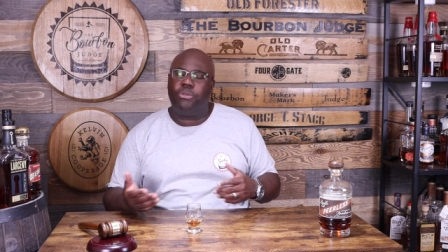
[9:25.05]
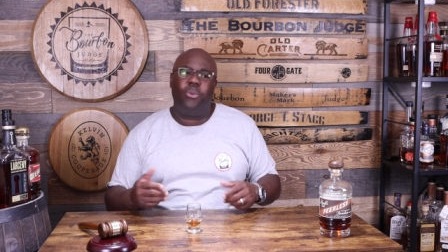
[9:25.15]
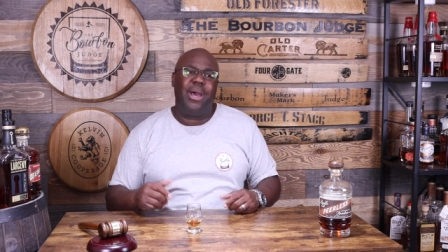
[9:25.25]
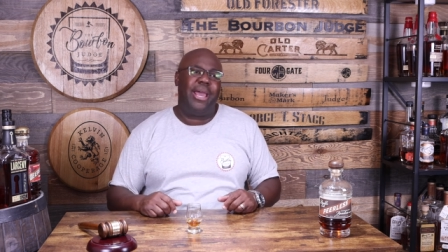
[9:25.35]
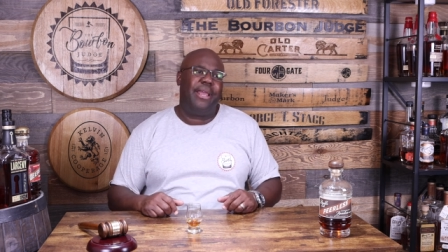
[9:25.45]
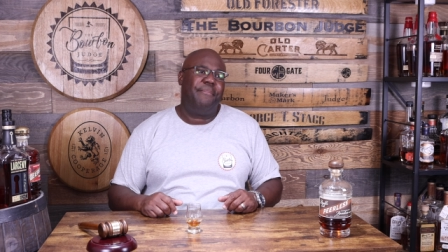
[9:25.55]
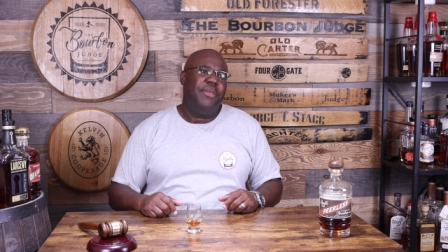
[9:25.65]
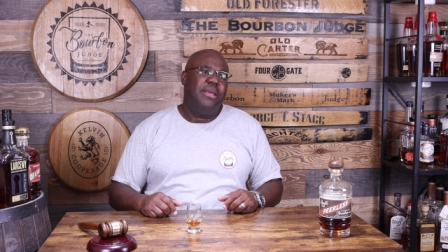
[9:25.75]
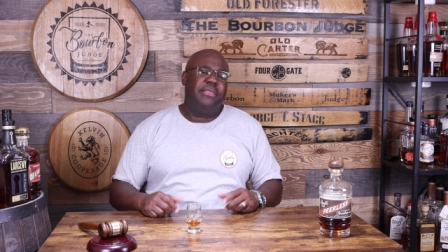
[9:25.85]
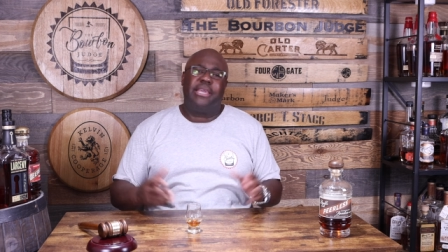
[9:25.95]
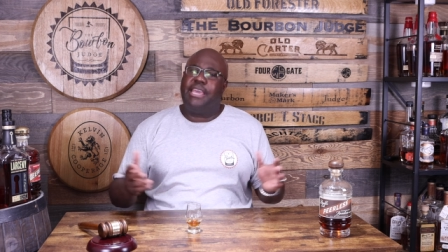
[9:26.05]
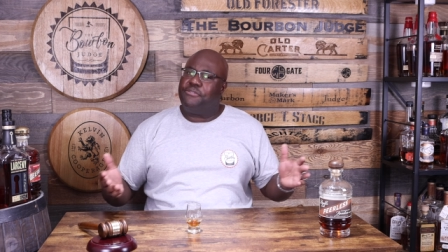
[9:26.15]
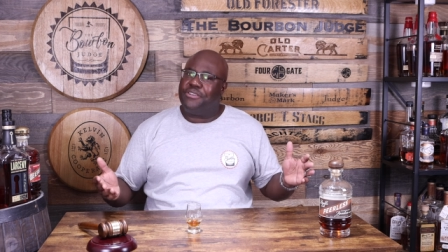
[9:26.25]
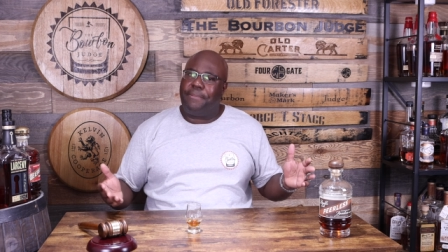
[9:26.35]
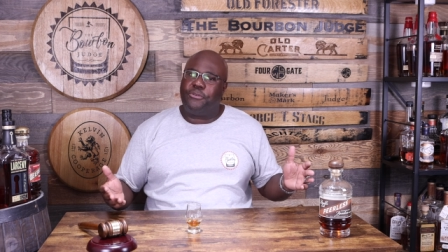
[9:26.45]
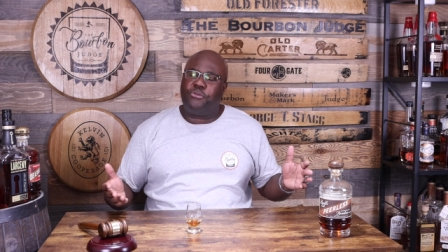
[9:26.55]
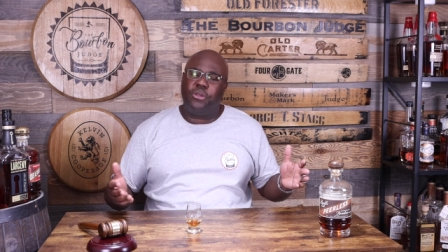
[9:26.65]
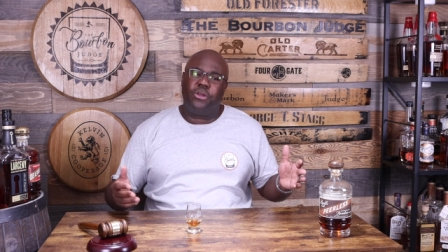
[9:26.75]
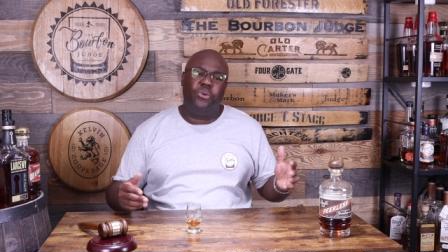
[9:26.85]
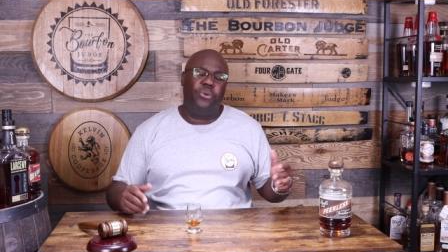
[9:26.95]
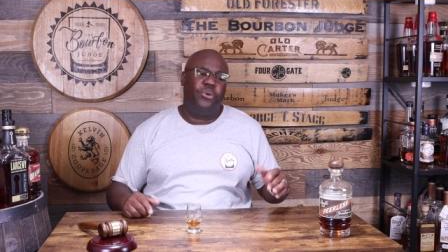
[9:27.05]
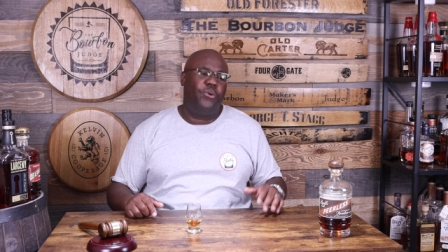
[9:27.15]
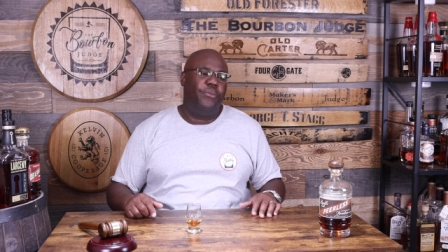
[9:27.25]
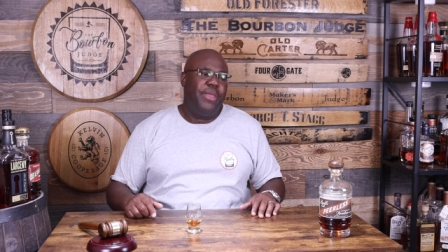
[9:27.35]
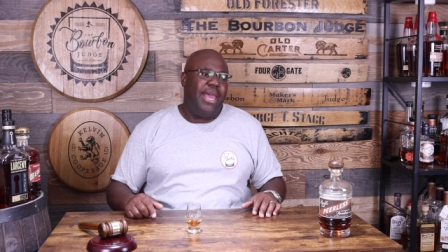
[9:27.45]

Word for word: the way. The gift shop is really cool.